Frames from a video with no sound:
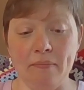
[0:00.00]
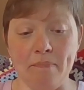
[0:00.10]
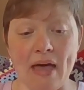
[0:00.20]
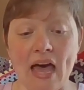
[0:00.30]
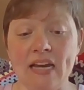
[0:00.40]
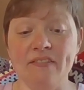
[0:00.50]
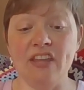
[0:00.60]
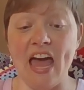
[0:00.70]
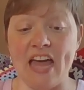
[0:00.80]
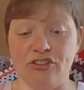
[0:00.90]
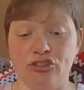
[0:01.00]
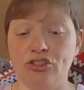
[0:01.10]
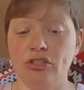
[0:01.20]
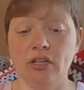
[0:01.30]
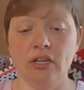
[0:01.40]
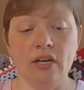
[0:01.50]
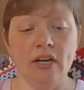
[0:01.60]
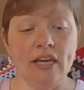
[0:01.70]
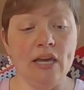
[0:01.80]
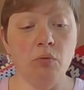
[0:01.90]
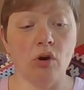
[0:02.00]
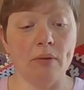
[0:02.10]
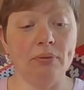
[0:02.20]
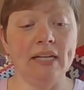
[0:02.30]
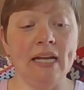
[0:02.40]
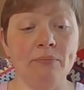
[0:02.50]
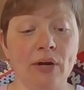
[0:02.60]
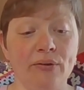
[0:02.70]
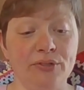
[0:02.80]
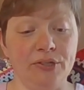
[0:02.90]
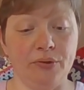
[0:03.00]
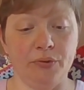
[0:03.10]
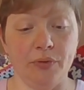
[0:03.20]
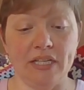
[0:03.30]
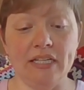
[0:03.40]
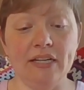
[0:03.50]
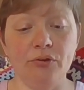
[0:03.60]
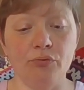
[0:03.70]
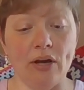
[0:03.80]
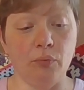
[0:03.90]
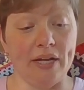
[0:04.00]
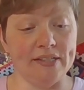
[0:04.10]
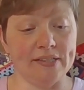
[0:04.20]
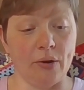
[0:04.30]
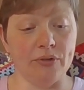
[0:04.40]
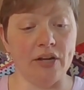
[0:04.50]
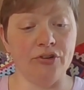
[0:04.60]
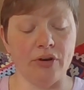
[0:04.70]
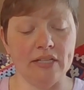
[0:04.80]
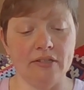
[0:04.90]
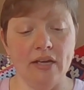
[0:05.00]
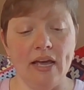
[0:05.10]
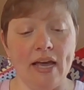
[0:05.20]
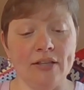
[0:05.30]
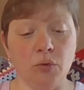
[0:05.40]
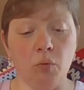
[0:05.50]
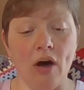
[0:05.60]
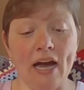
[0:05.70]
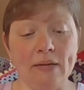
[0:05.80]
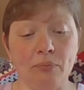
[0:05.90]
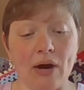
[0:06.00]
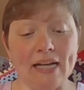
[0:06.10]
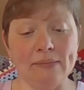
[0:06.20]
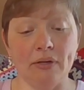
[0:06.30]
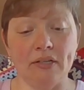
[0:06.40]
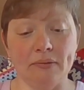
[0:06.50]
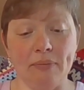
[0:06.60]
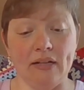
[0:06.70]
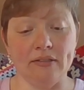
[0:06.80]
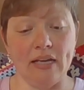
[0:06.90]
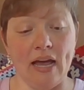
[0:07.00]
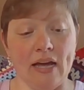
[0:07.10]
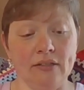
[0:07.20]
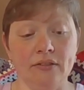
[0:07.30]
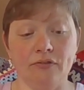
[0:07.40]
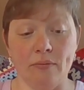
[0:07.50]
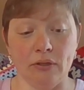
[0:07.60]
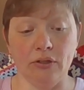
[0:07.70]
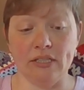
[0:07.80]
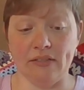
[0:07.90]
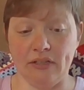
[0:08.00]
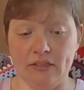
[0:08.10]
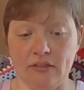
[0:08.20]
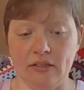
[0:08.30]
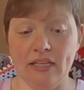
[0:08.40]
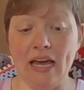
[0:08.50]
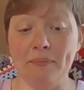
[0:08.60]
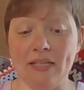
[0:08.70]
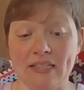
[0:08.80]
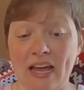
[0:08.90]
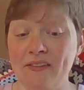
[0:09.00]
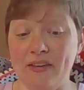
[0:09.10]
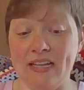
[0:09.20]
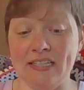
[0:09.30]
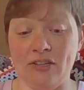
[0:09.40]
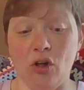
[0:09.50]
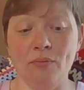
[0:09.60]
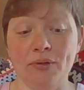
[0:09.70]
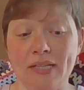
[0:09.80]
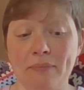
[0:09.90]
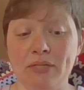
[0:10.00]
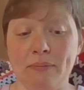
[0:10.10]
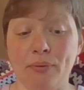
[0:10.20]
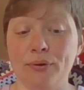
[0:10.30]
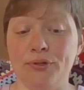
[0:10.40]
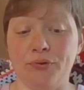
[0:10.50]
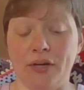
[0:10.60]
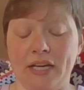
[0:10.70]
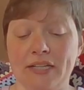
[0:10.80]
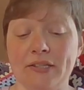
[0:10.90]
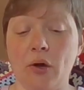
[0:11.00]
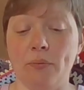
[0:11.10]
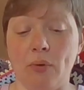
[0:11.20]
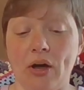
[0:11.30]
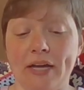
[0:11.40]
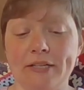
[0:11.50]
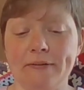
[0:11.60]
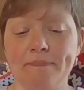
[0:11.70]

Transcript: man of the hench. He wore a plain brown suit with a knitted red waistcoat under it, and a wide brass-buckled belt, and, from the looks of it, kept a knife and an almost empty purse string in his coat pocket.